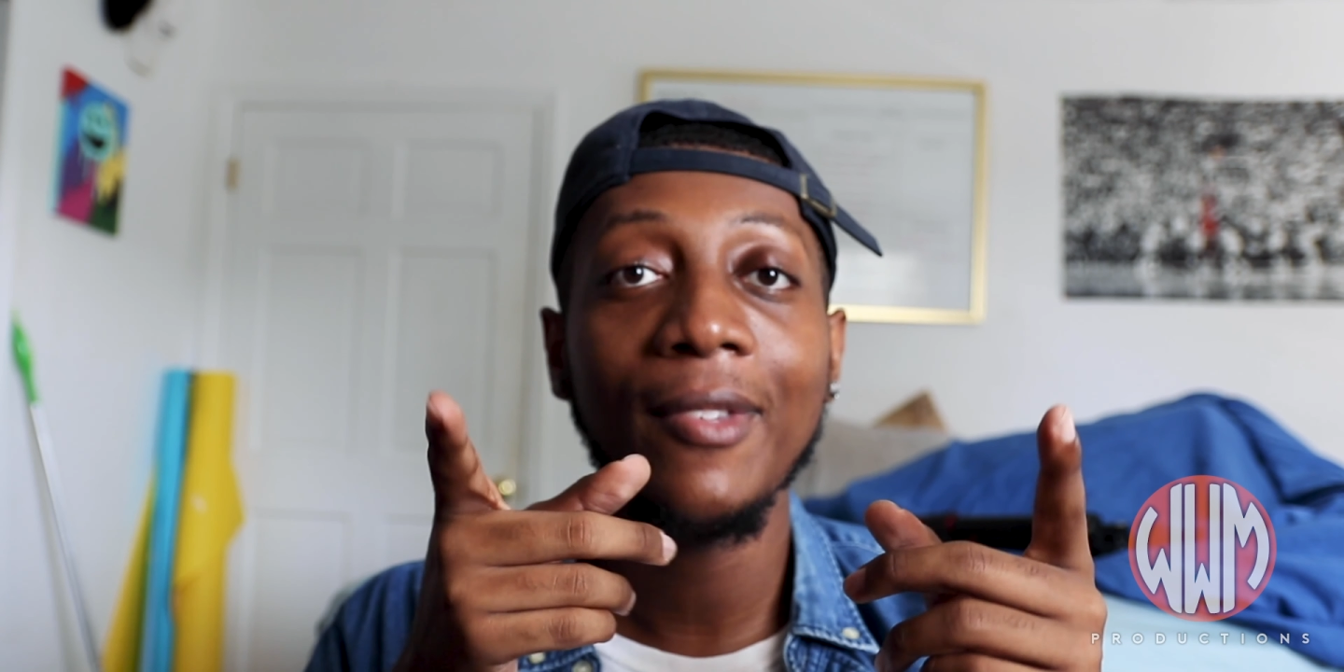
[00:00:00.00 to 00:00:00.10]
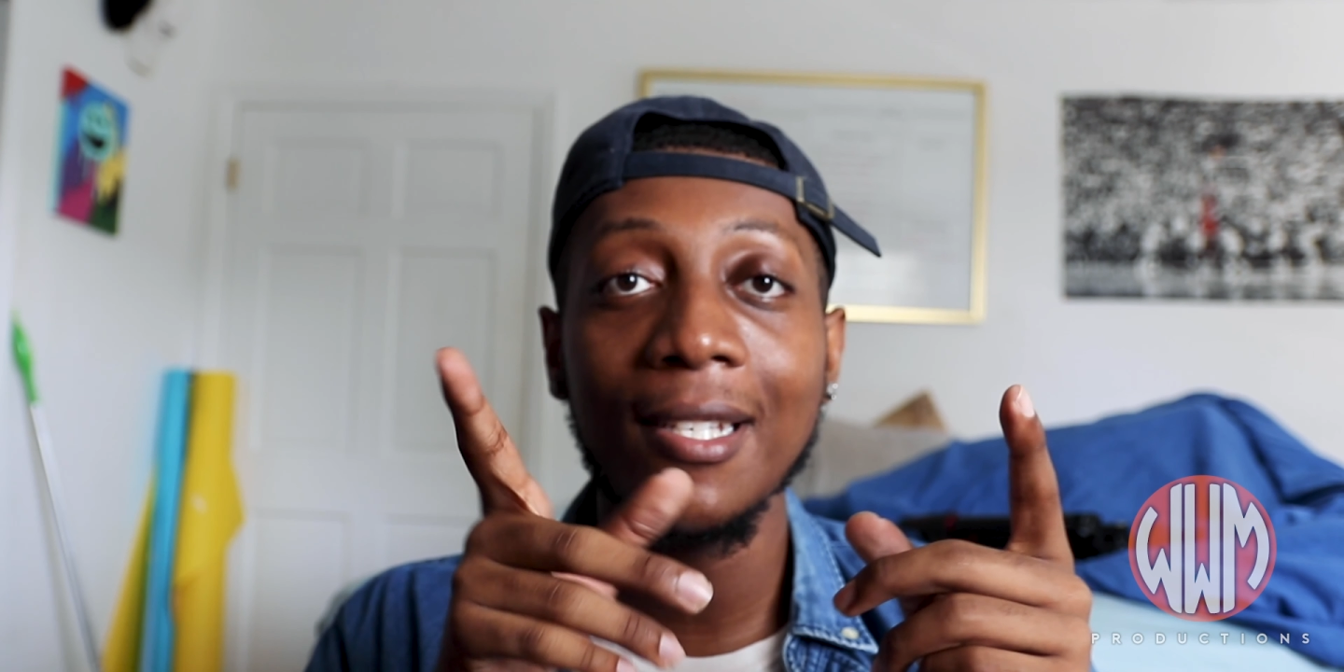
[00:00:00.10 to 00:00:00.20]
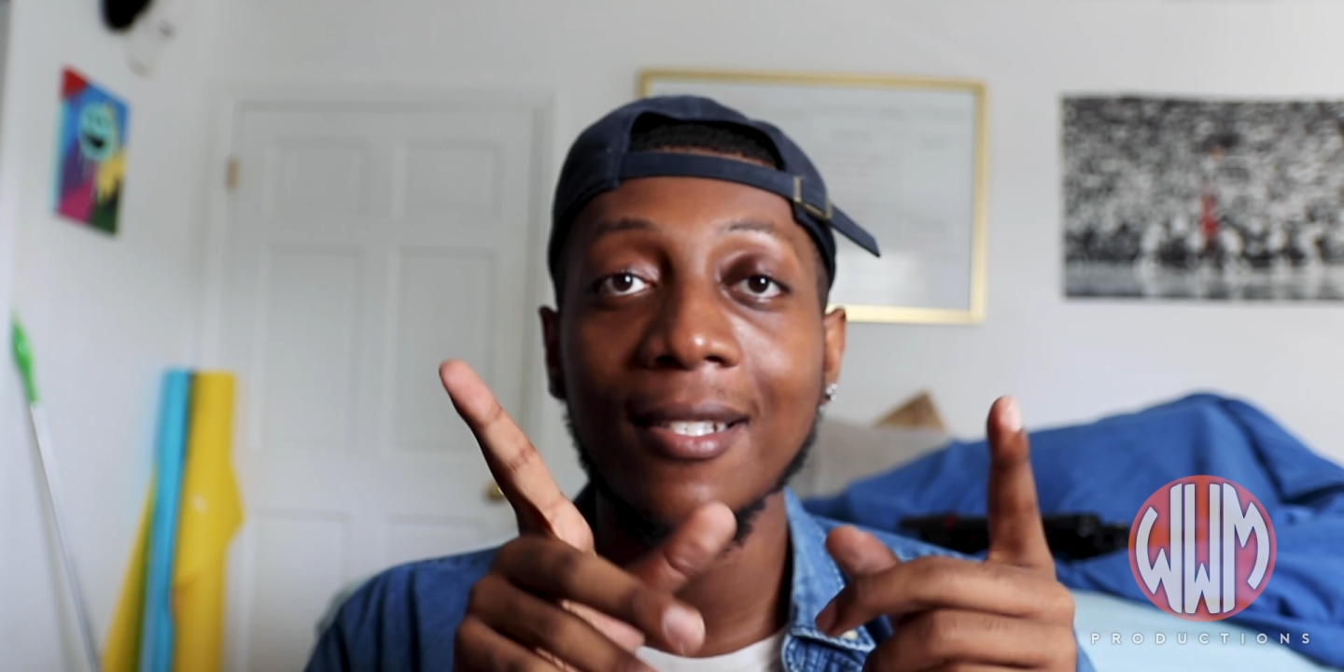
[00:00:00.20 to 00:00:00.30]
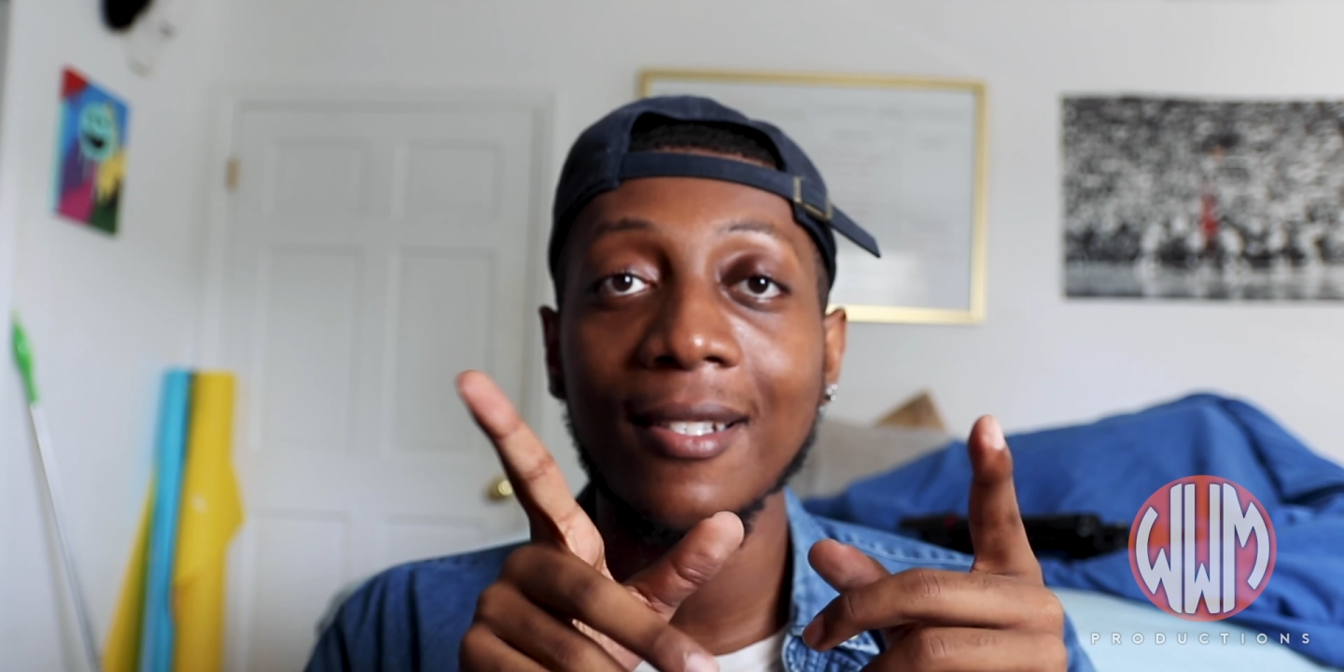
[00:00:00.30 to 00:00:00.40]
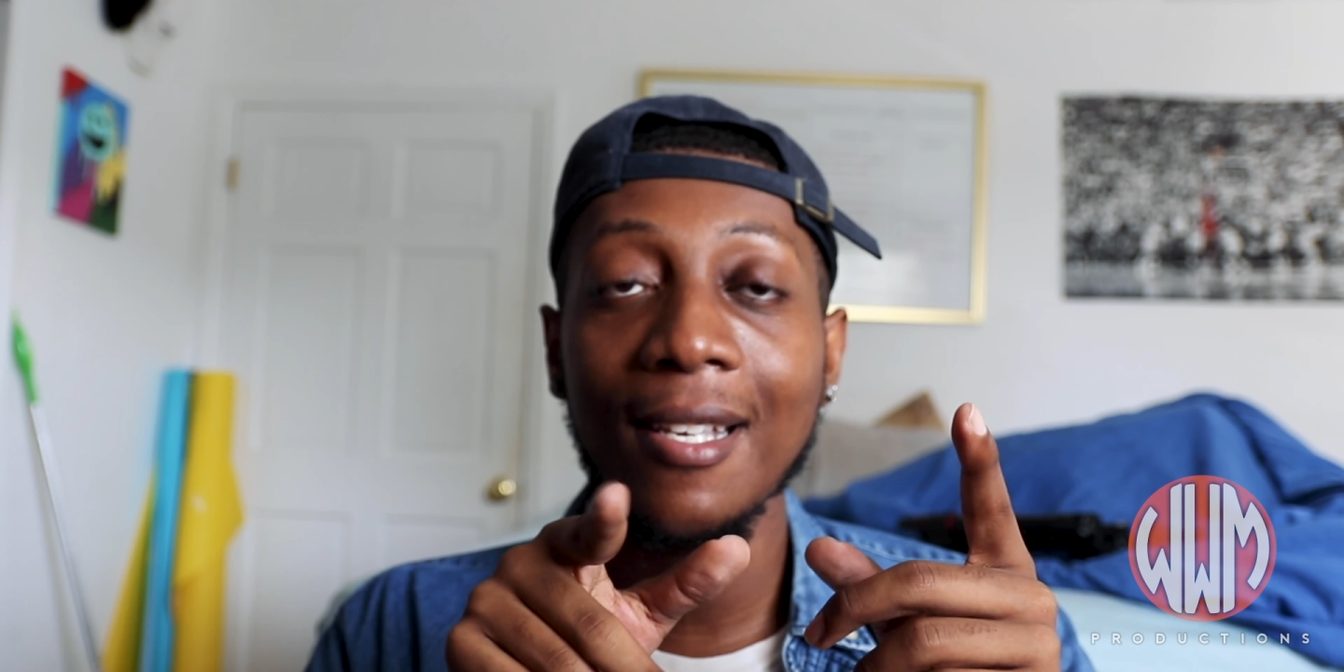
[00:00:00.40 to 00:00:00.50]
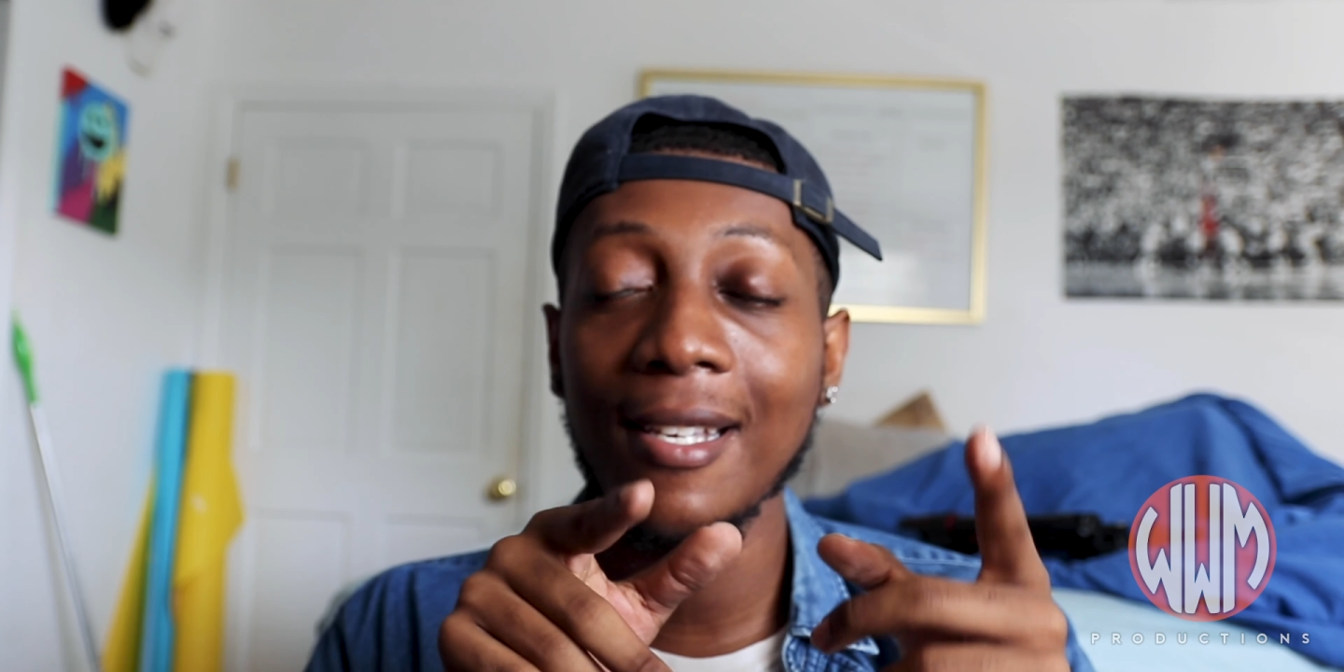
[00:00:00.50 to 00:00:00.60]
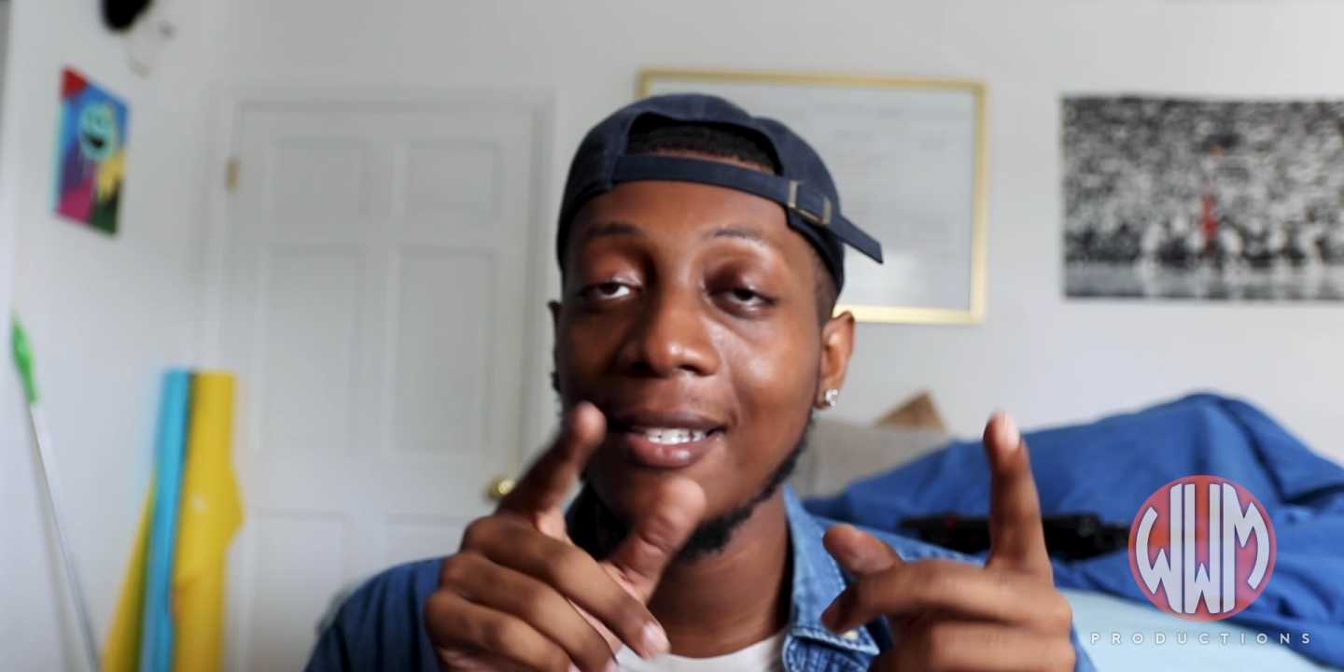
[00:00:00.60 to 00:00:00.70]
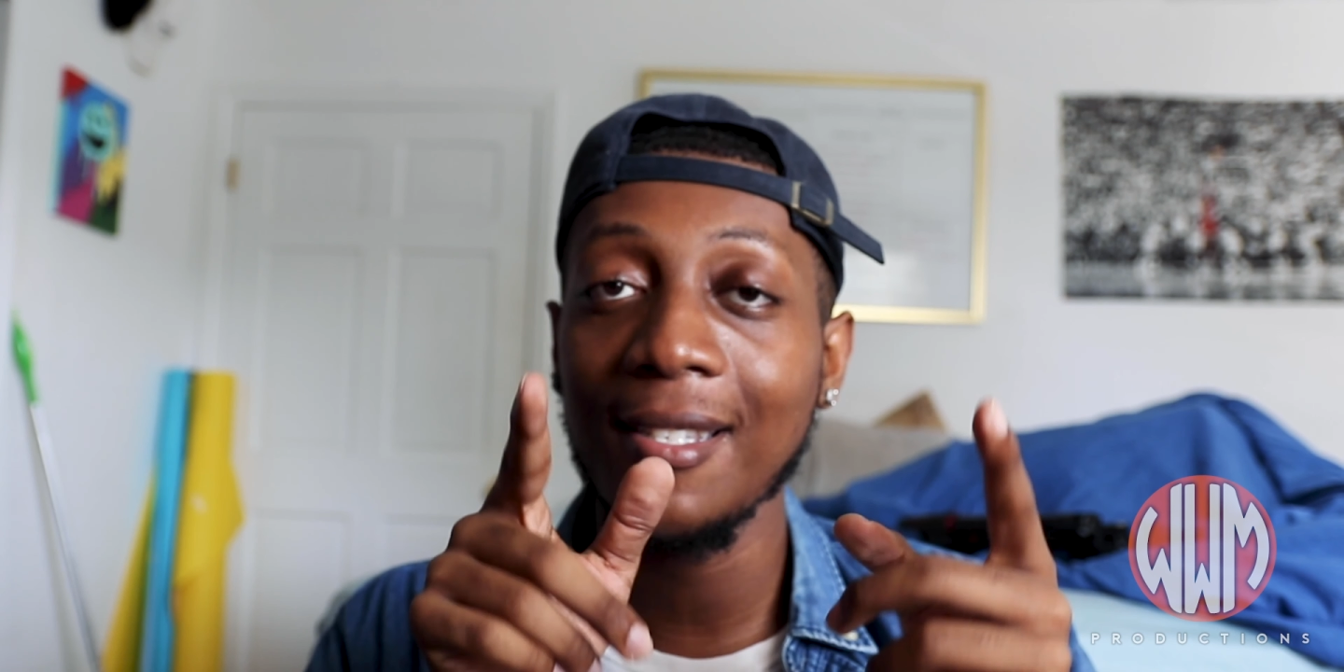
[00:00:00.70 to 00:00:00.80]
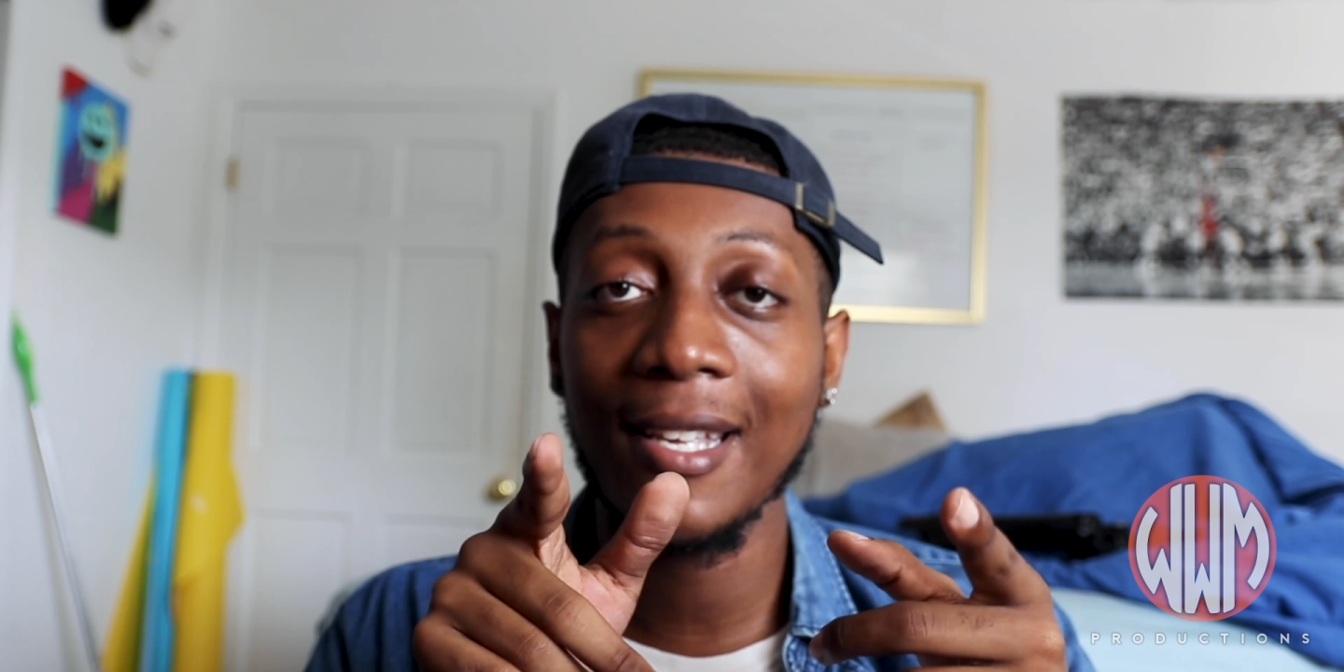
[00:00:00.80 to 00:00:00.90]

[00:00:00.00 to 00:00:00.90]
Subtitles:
this is the